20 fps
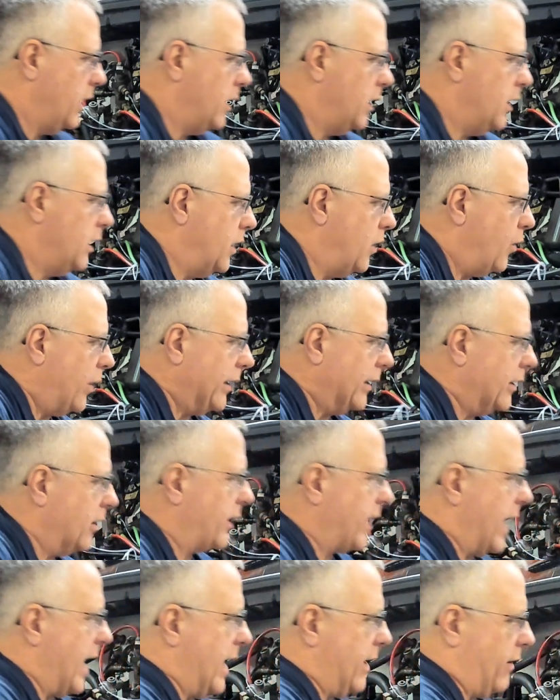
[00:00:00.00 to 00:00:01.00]
We look
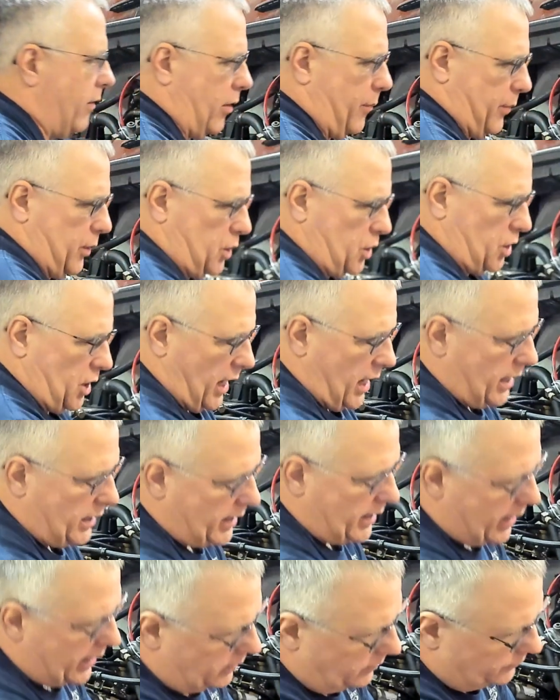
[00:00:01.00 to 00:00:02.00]
at our machine now.
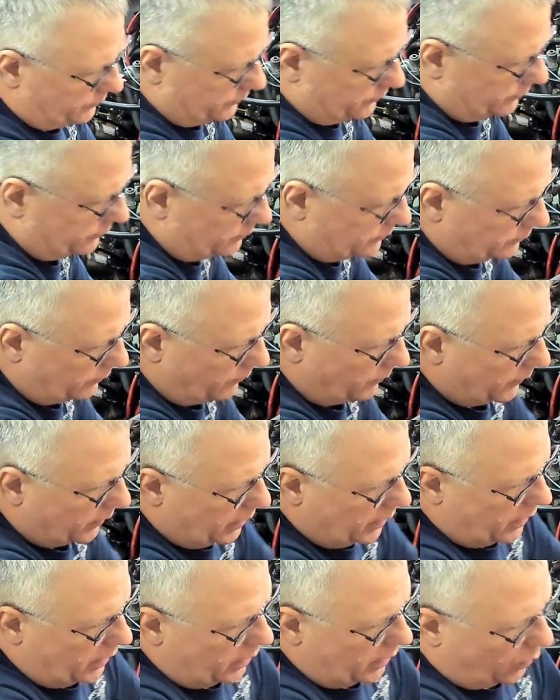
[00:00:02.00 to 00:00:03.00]

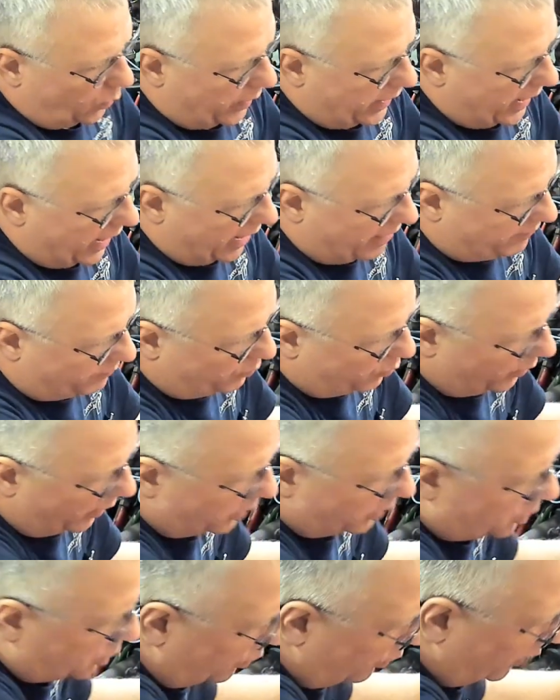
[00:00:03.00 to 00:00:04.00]
We have pressure
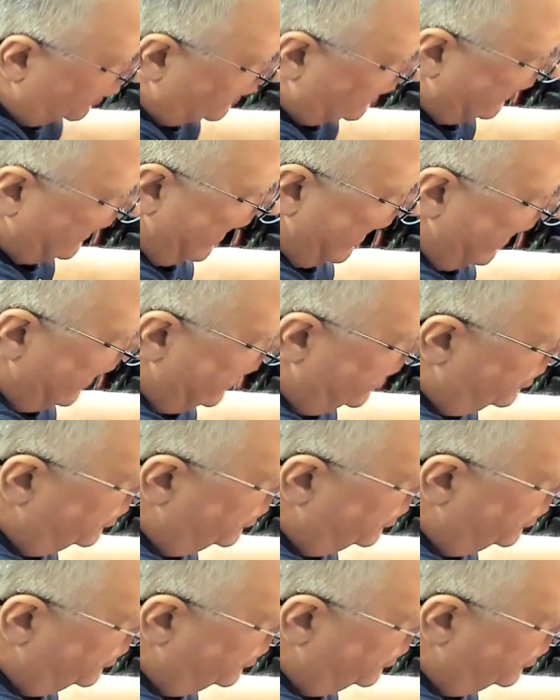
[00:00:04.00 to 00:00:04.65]
on the gauge.